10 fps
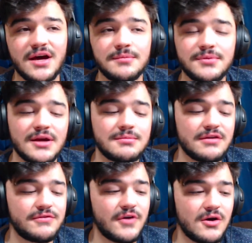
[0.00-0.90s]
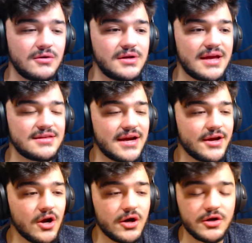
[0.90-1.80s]
unplugged my phone, and then I
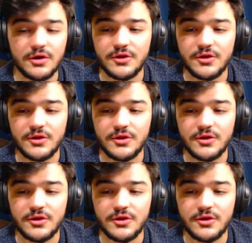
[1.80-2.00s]
heard on